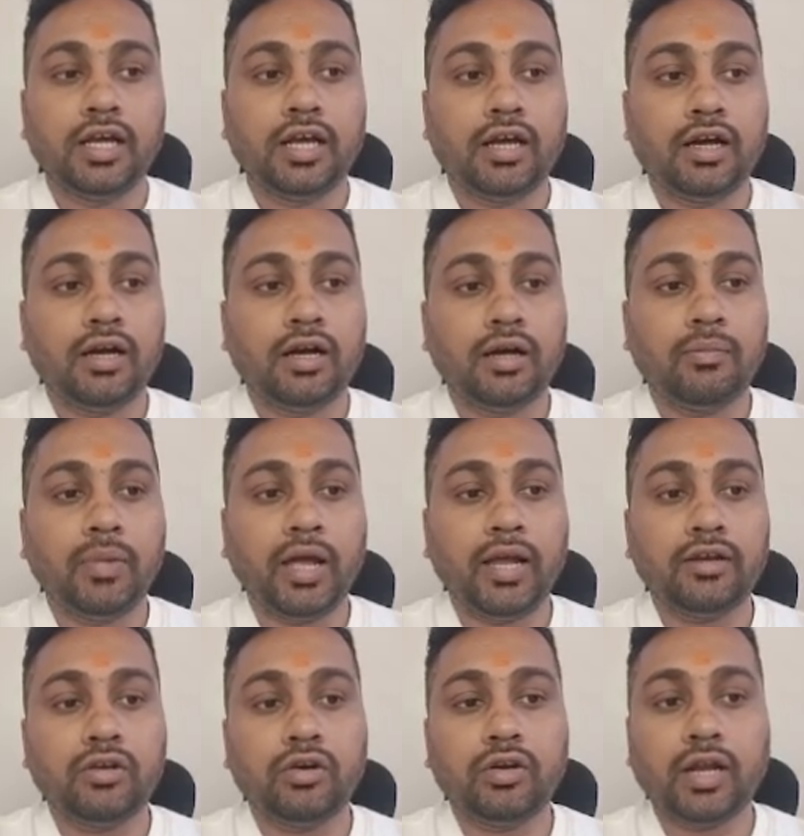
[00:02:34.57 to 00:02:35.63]

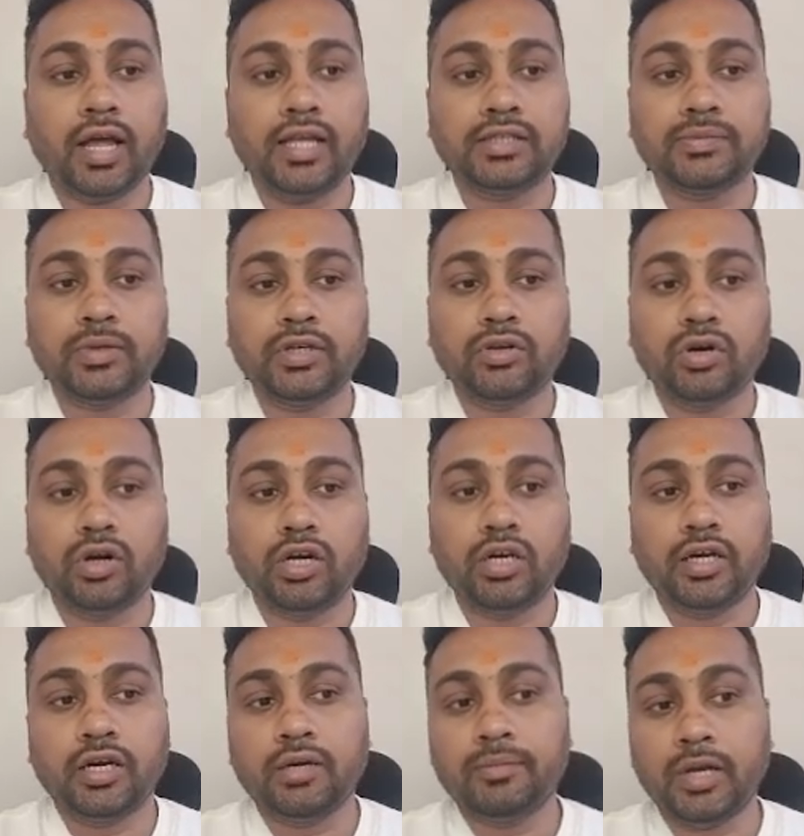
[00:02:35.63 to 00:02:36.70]
Bangalore, has been
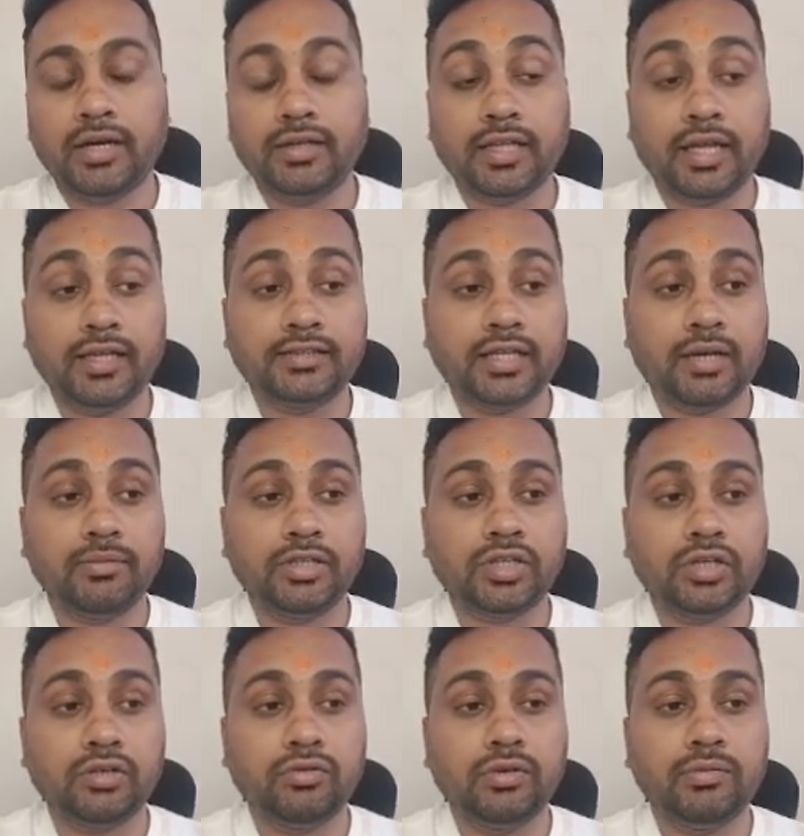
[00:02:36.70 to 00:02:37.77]
called up and the
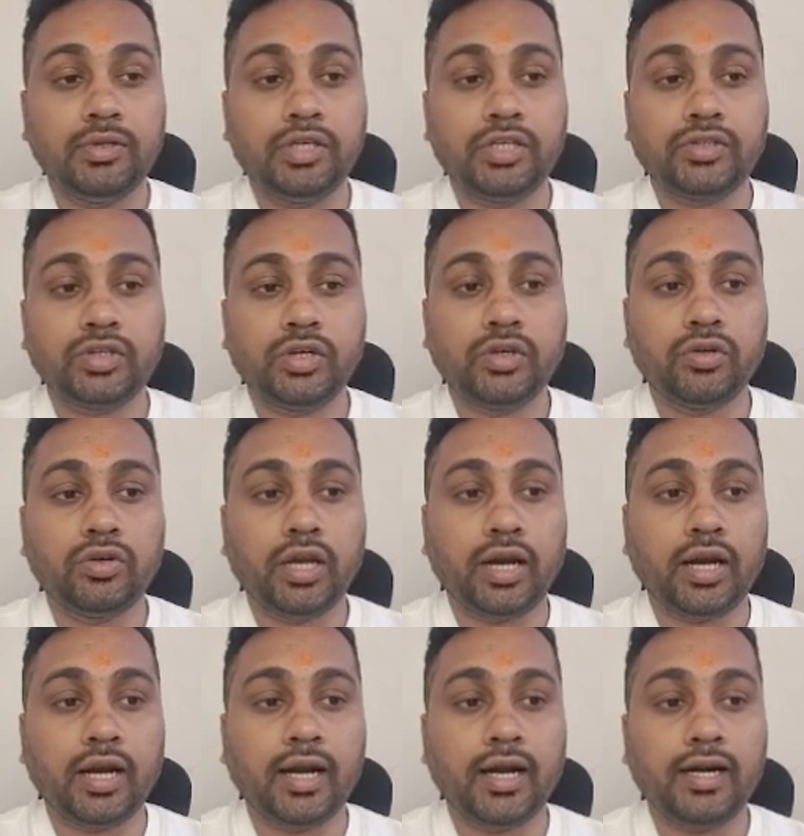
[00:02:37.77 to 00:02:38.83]
examination will be rescheduled
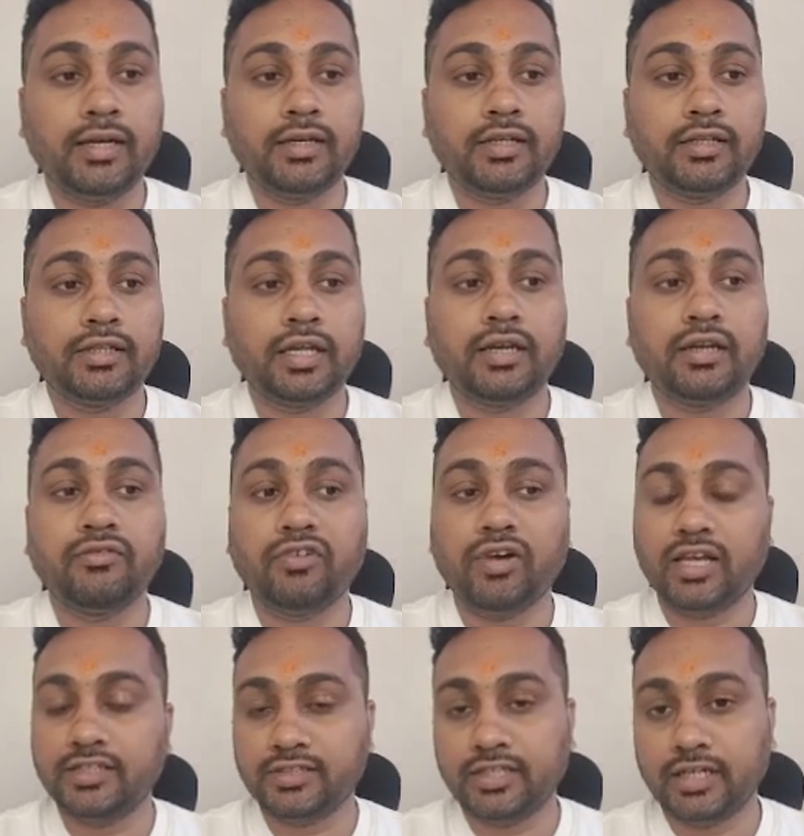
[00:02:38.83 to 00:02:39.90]
and the
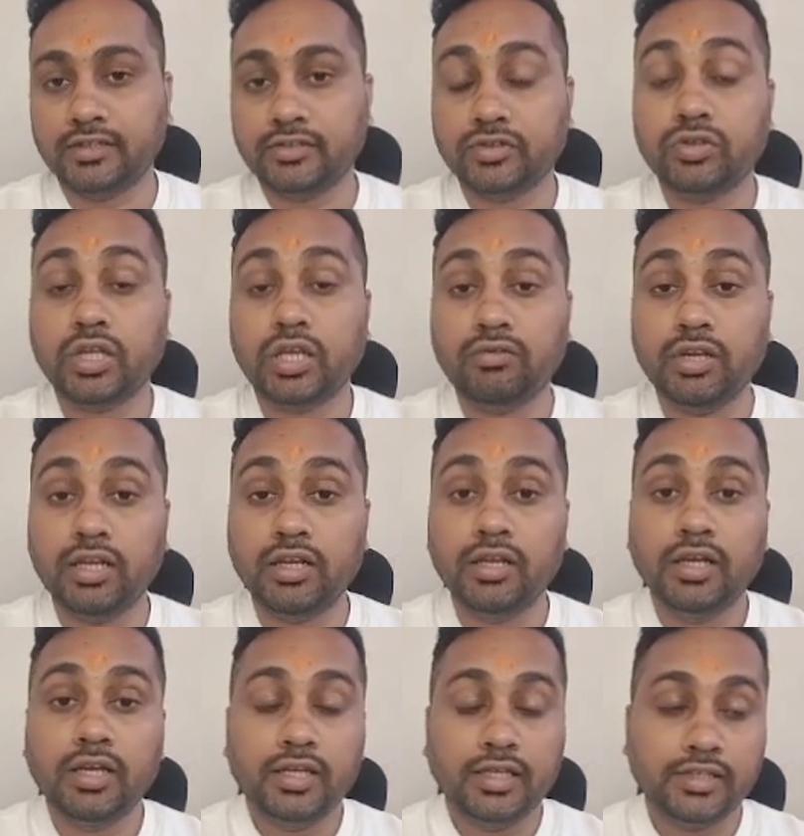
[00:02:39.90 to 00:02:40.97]
revised date. So they will
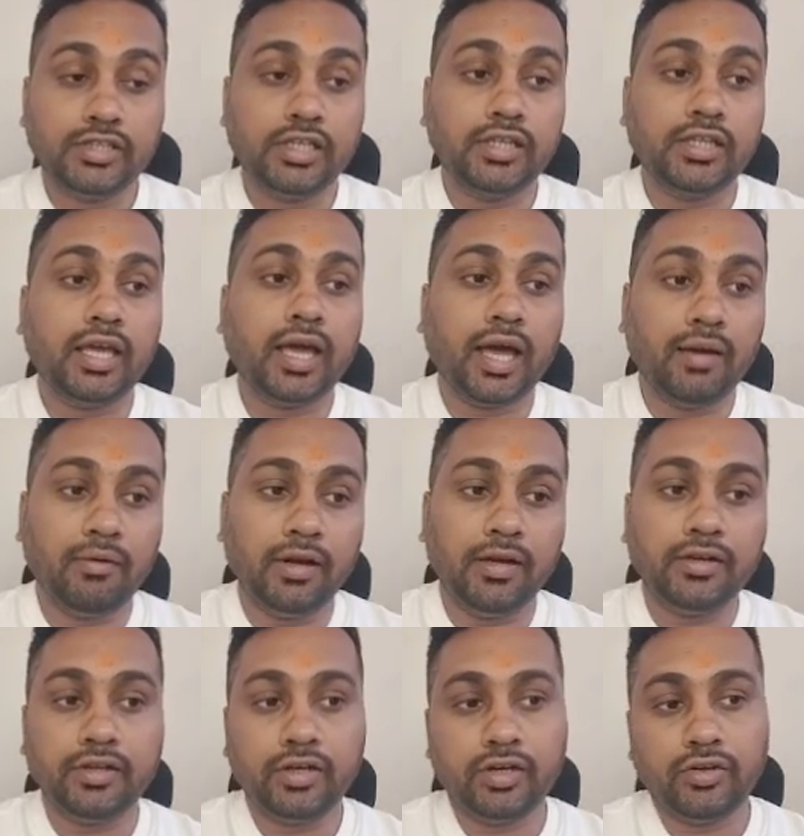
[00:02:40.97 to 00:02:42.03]
still, they
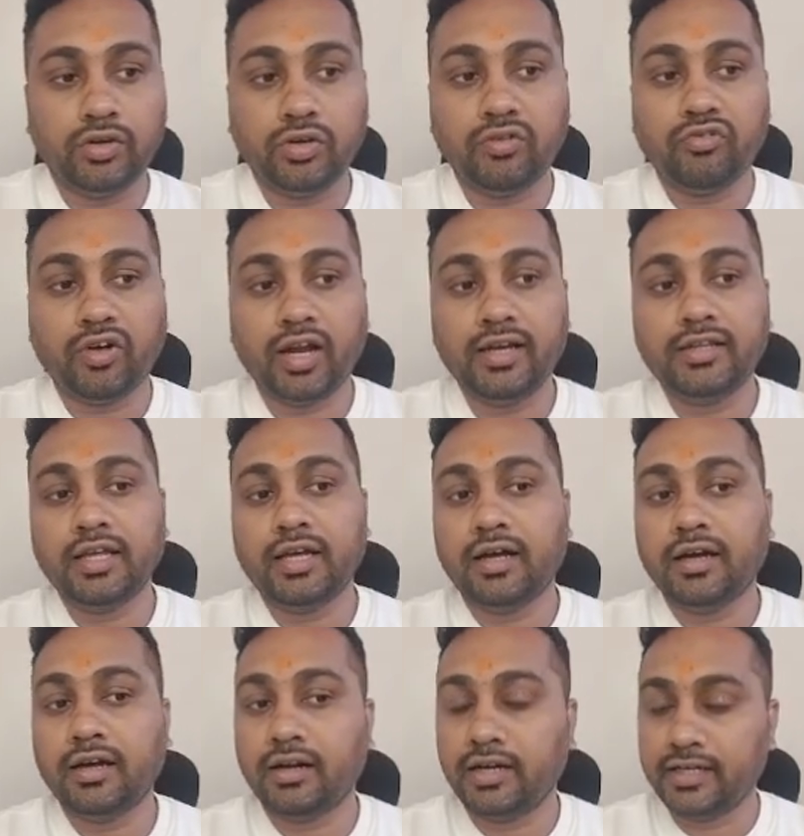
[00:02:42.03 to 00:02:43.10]
haven't notified
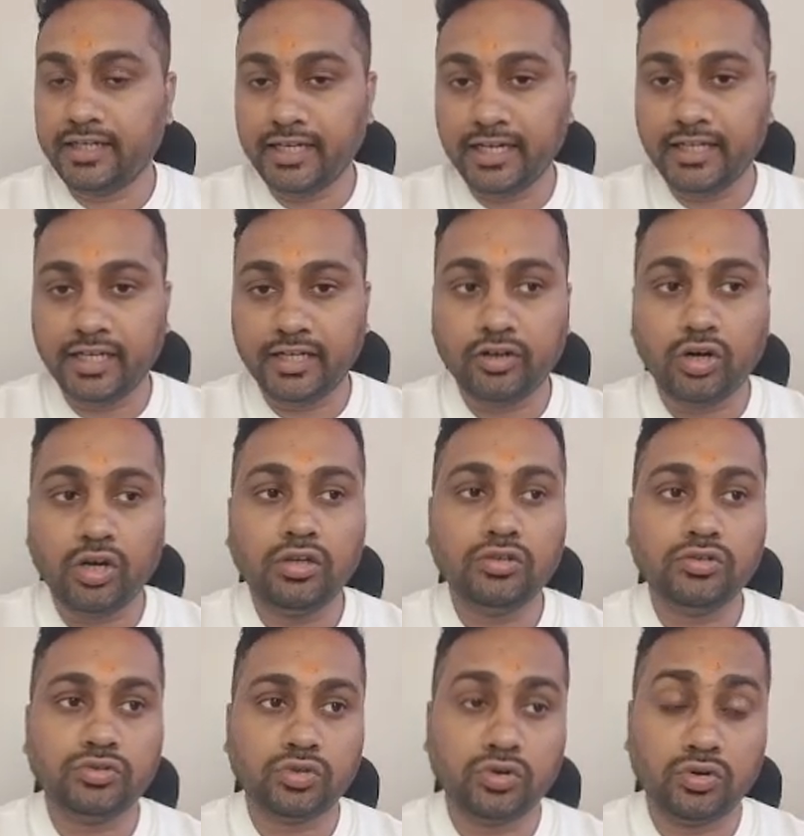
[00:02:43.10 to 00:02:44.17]
the date and all.
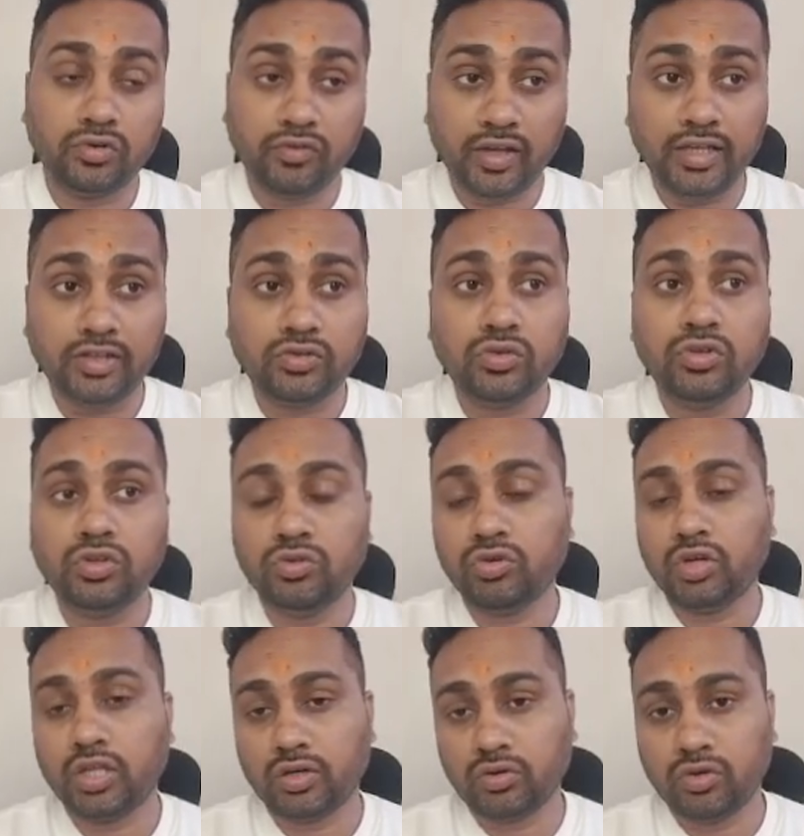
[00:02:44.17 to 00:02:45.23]
So very soon
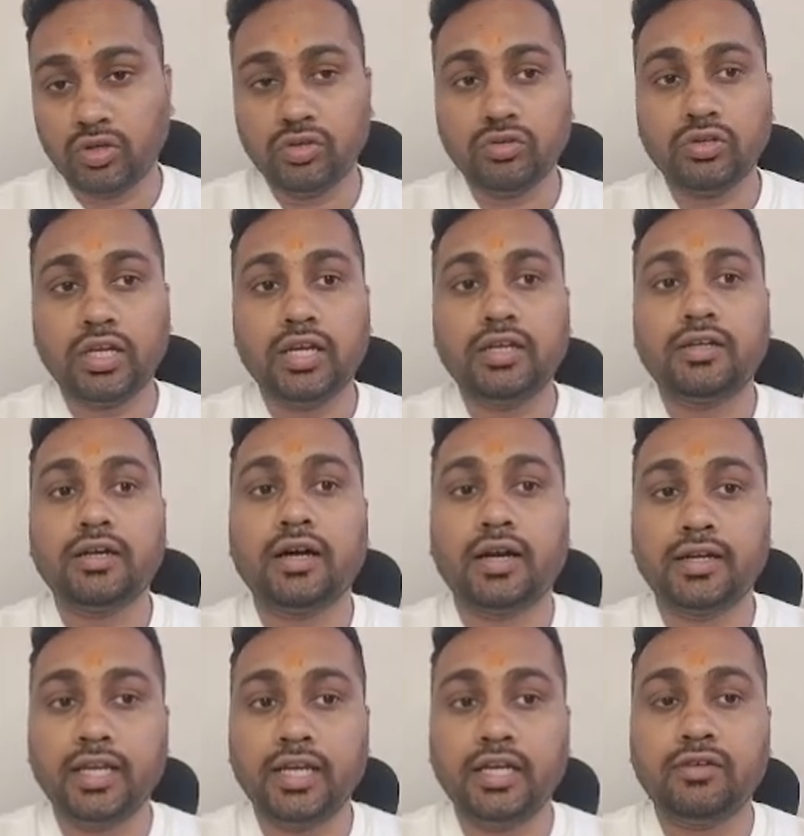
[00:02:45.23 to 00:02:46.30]
you are going to get
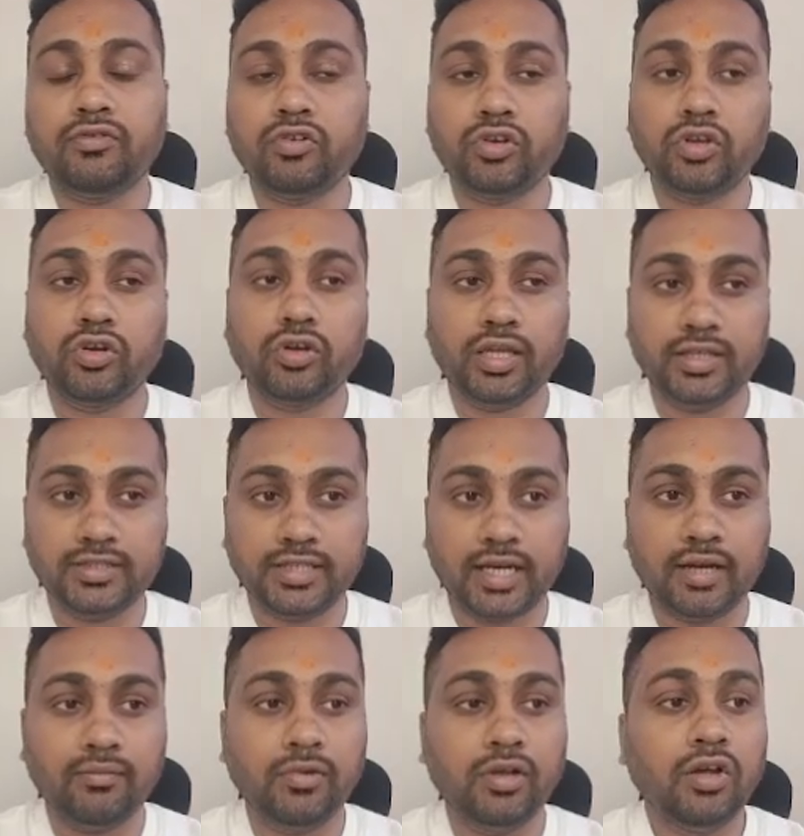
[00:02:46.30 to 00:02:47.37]
a date for your
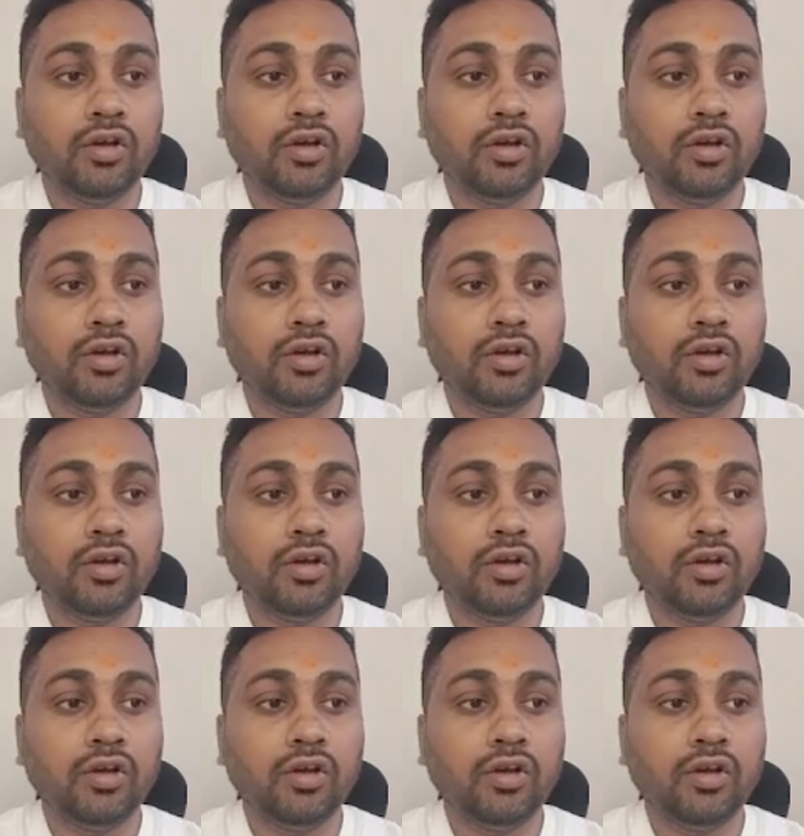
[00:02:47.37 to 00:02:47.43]
exam.